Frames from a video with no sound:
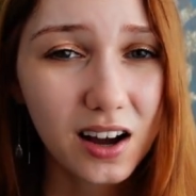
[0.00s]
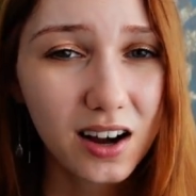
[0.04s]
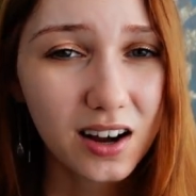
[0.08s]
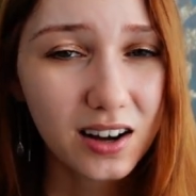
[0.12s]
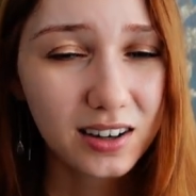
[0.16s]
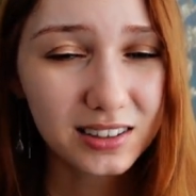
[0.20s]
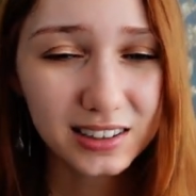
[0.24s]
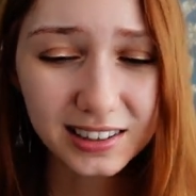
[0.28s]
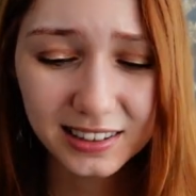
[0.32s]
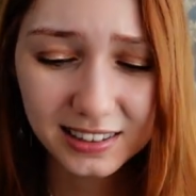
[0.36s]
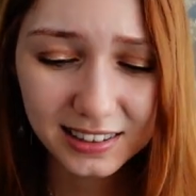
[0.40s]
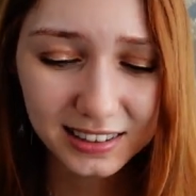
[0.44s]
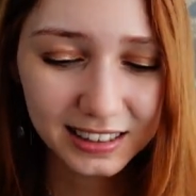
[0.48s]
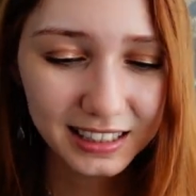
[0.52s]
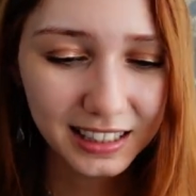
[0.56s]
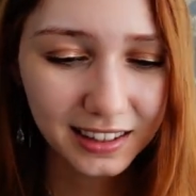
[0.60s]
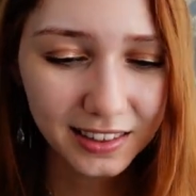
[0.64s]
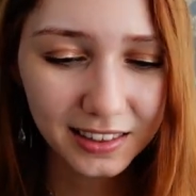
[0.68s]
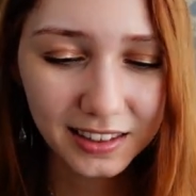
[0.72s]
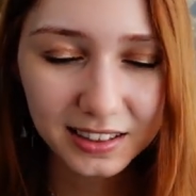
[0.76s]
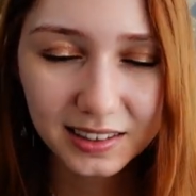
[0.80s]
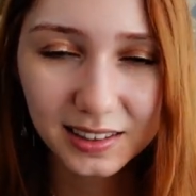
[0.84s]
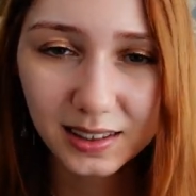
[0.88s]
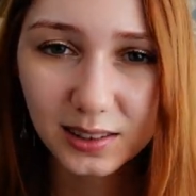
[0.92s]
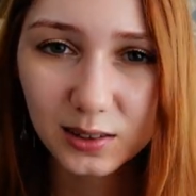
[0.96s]
honestly
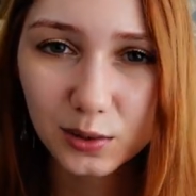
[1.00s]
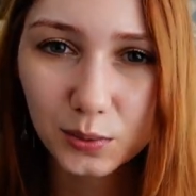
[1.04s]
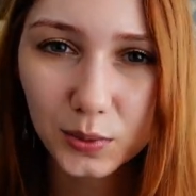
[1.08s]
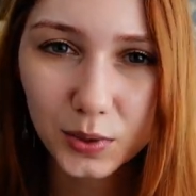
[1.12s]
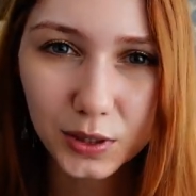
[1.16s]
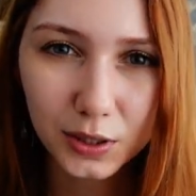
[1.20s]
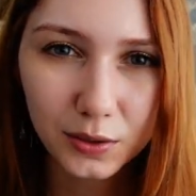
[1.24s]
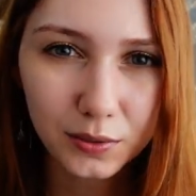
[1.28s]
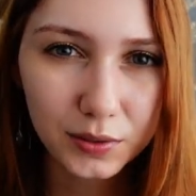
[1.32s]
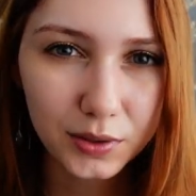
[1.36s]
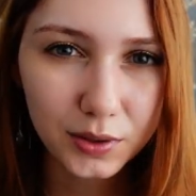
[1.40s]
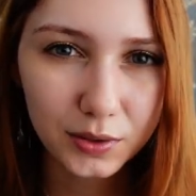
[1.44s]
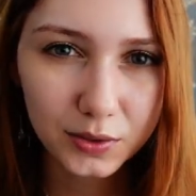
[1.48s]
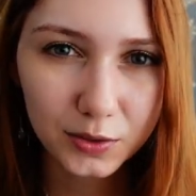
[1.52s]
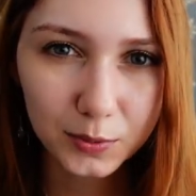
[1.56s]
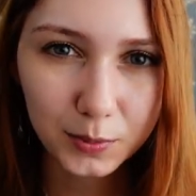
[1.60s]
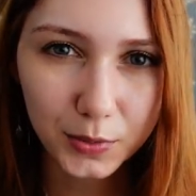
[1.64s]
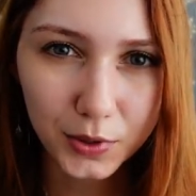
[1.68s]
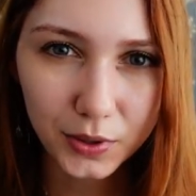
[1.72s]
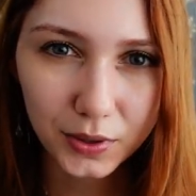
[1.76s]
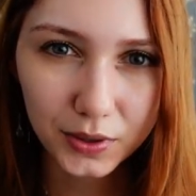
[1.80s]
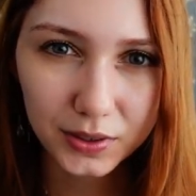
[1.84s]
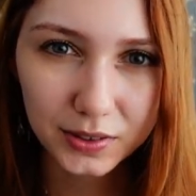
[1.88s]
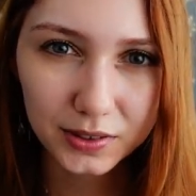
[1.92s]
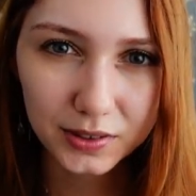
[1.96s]
this is one of those
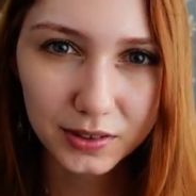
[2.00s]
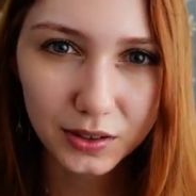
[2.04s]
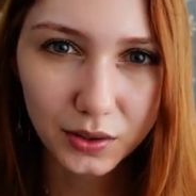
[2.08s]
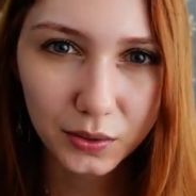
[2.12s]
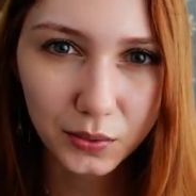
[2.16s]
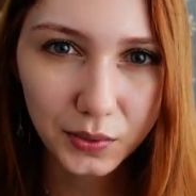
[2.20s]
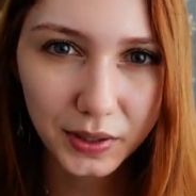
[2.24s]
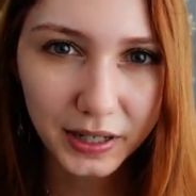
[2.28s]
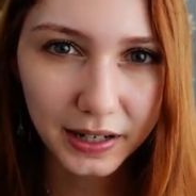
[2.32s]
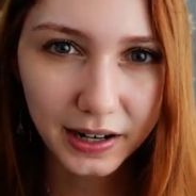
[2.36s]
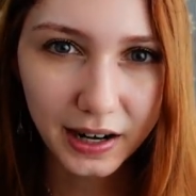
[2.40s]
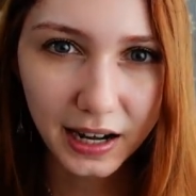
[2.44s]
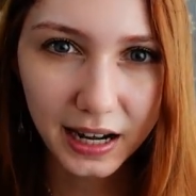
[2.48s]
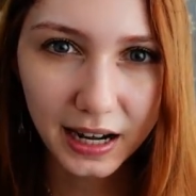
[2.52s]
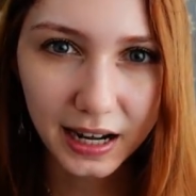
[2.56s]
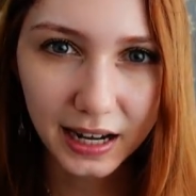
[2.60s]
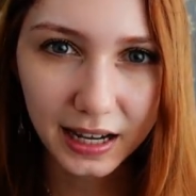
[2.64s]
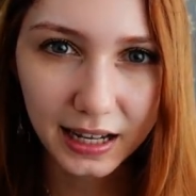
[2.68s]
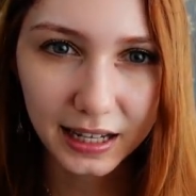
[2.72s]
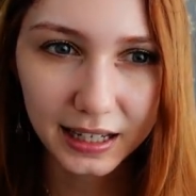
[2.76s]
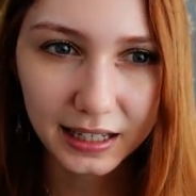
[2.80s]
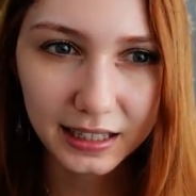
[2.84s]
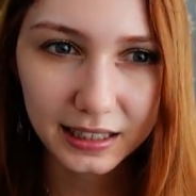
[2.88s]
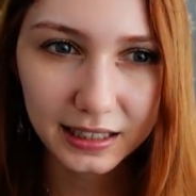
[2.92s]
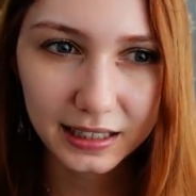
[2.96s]
books where
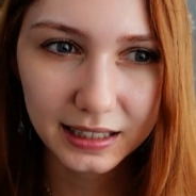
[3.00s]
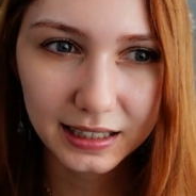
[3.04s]
I